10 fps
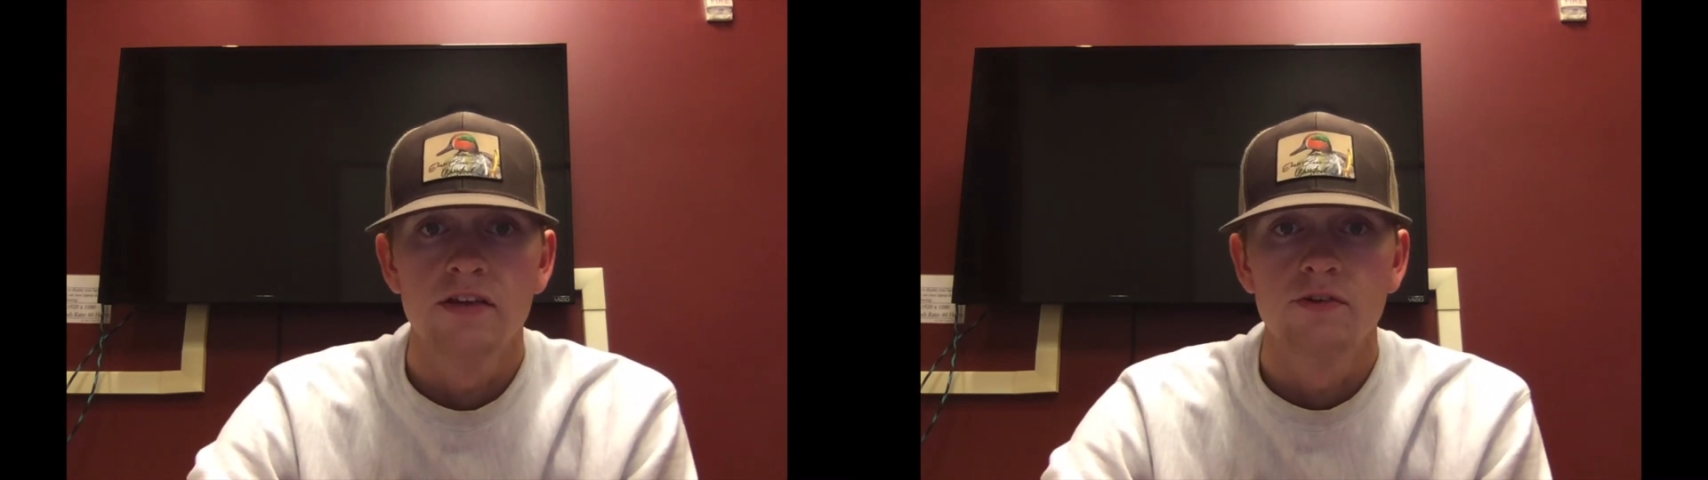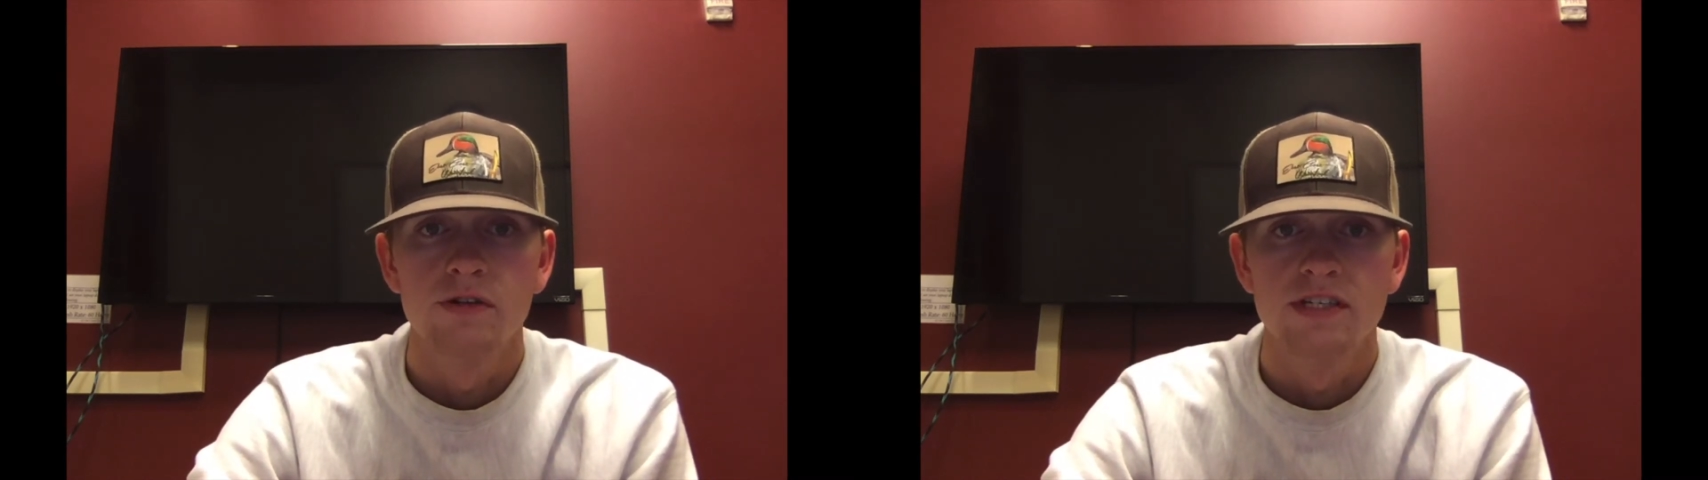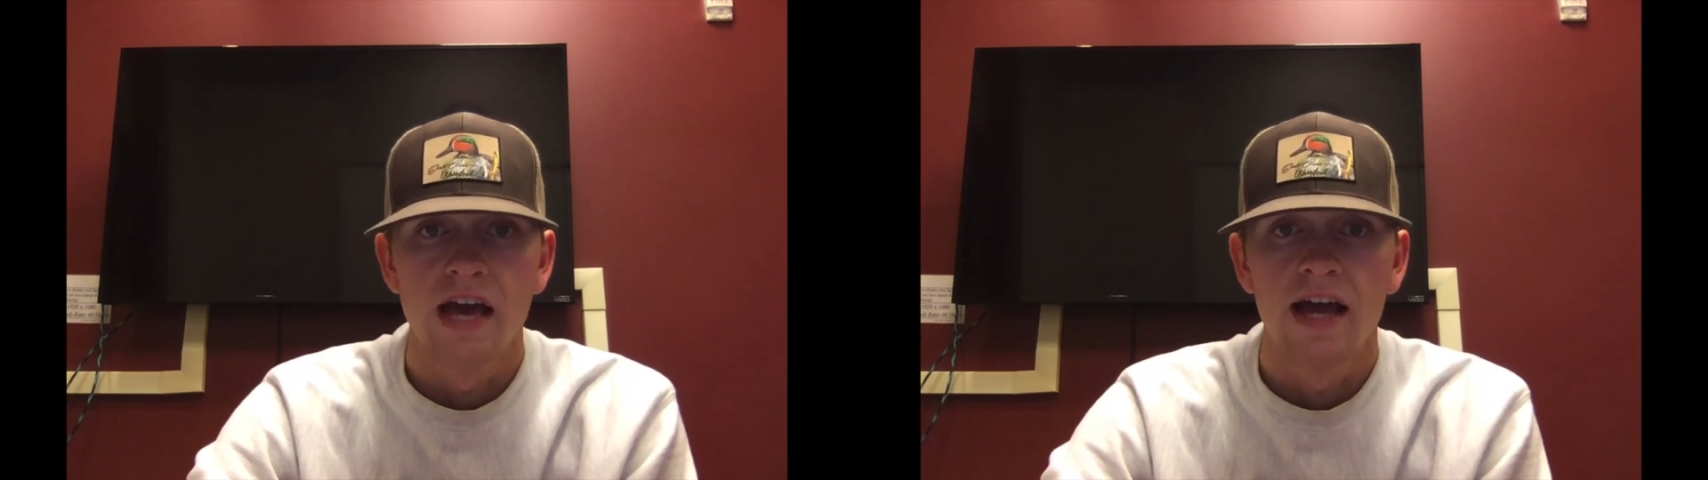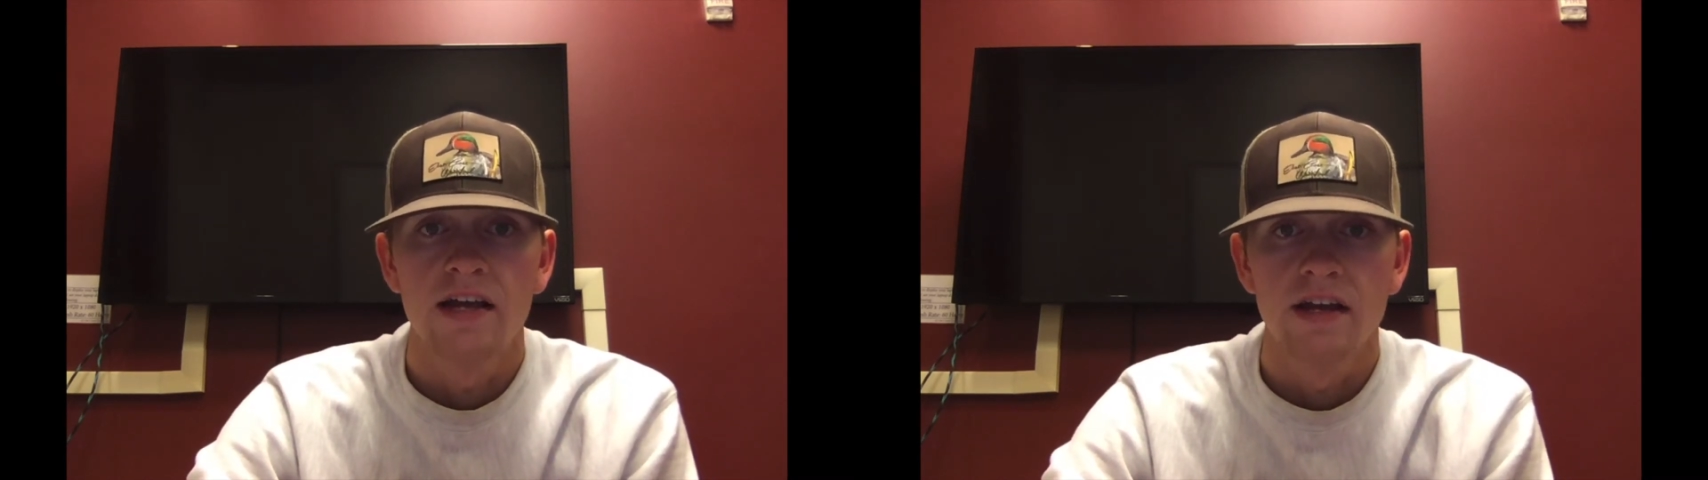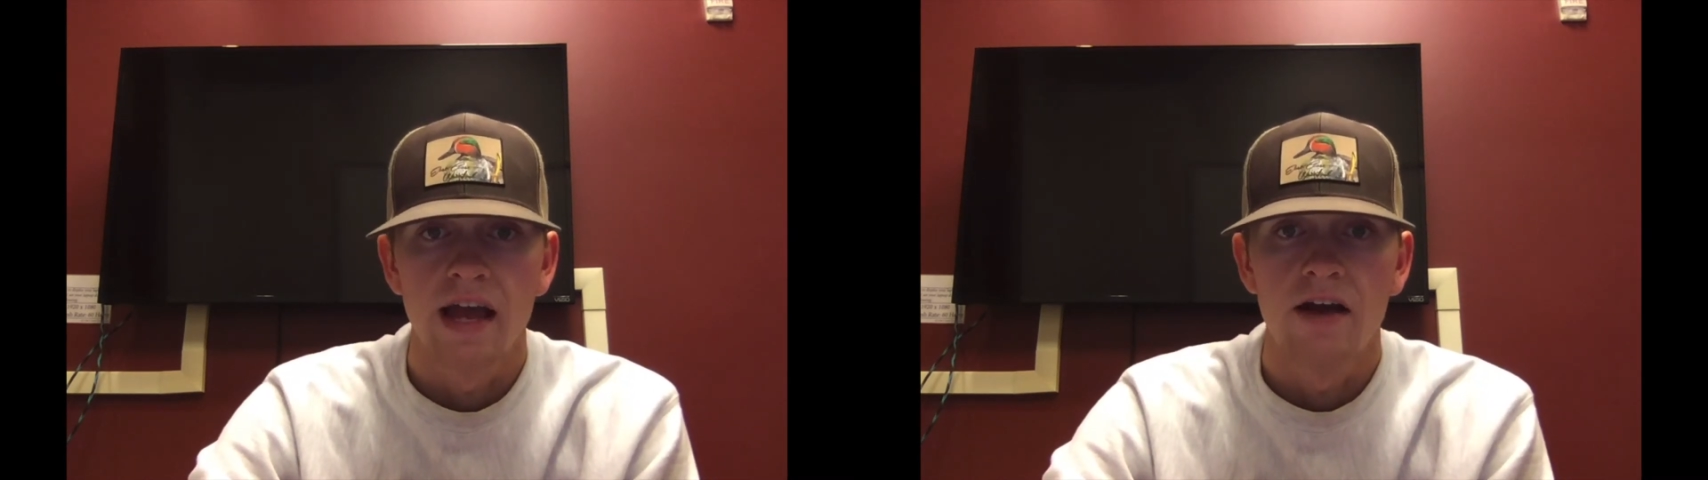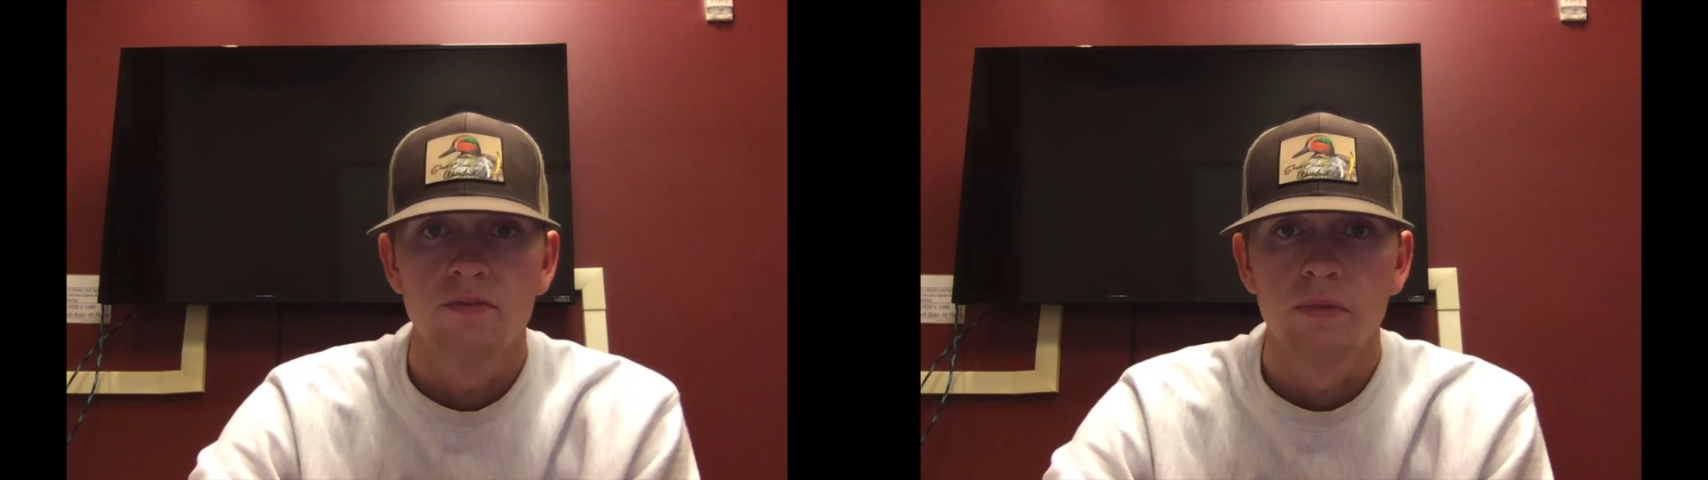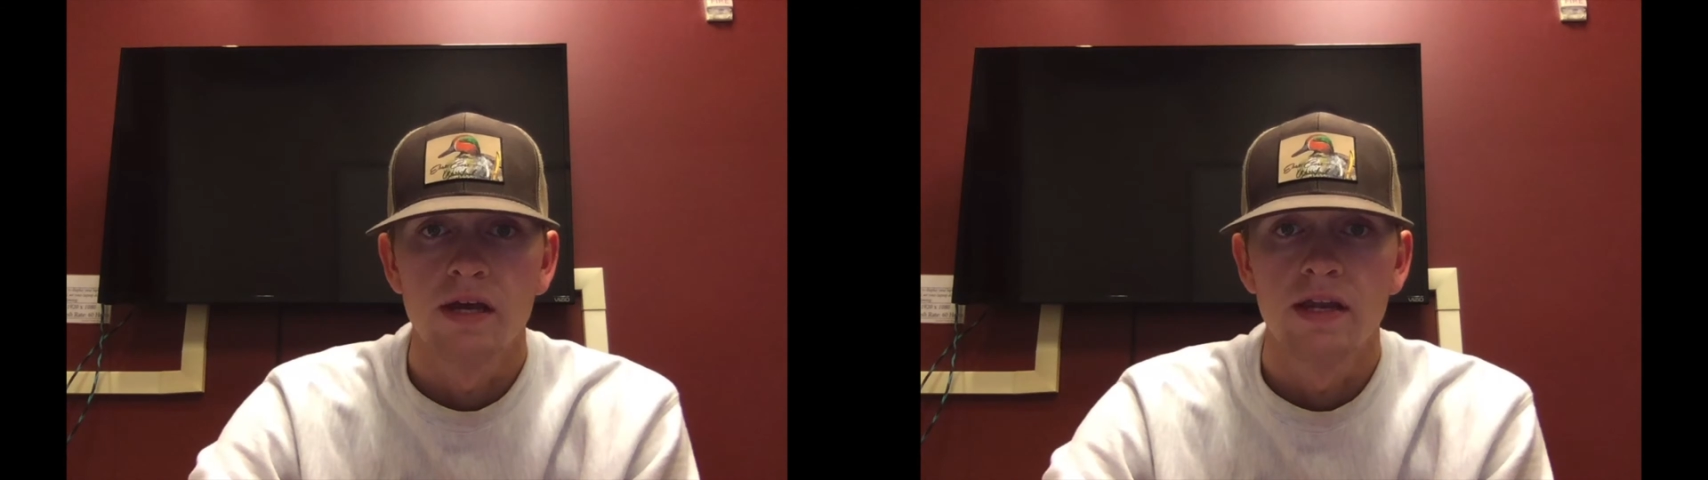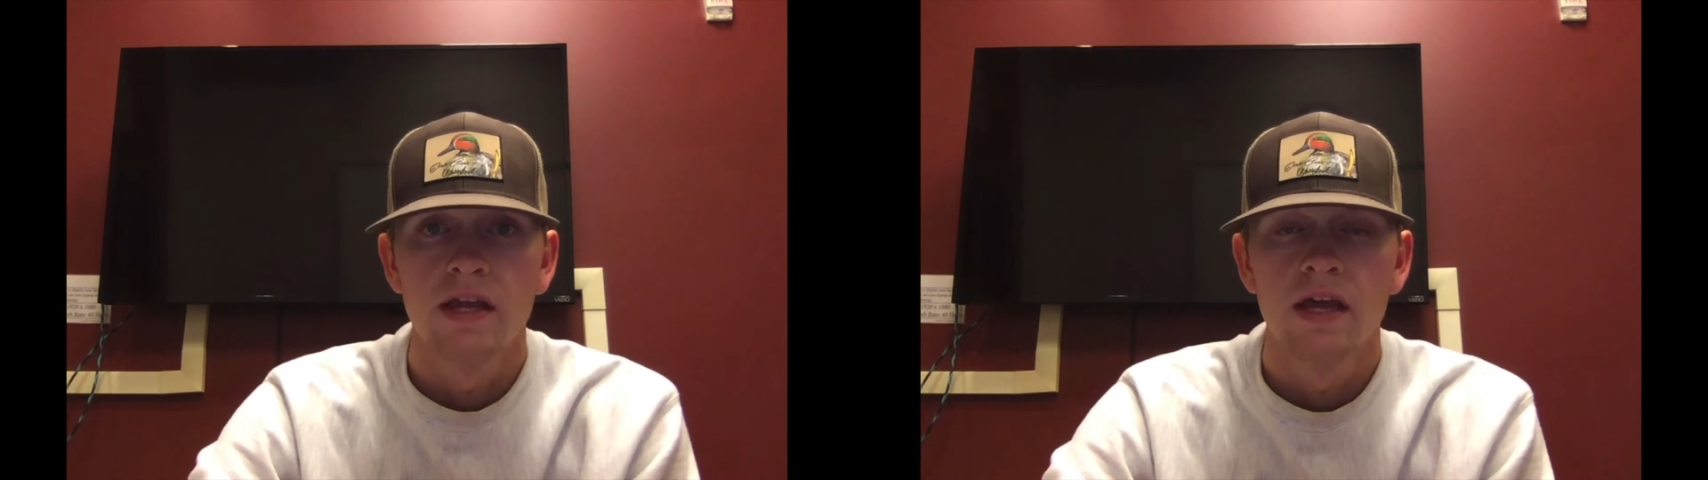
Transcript: to attack Kakao's men.